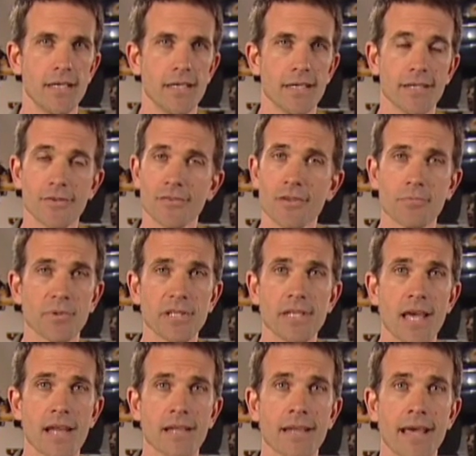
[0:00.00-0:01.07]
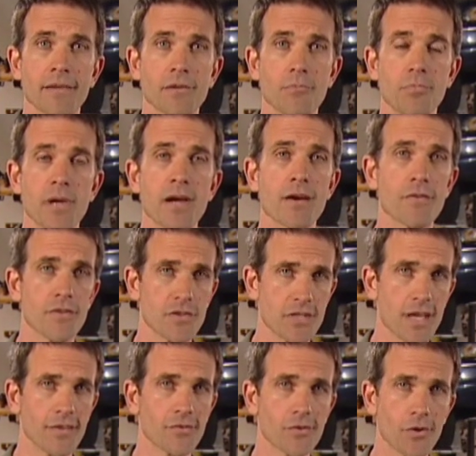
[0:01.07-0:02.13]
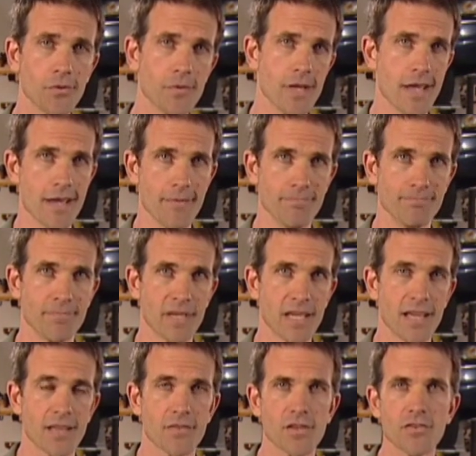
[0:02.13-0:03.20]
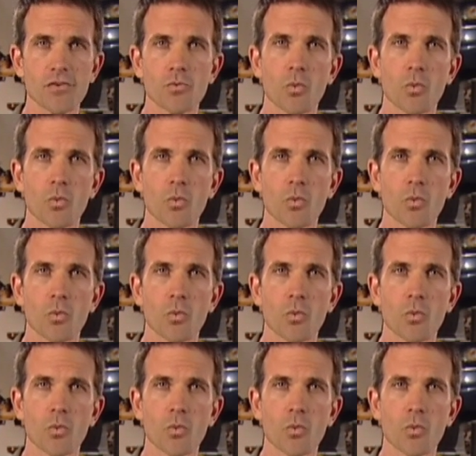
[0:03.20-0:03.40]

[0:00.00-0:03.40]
it's simply not allowed to bear the Denso name. This is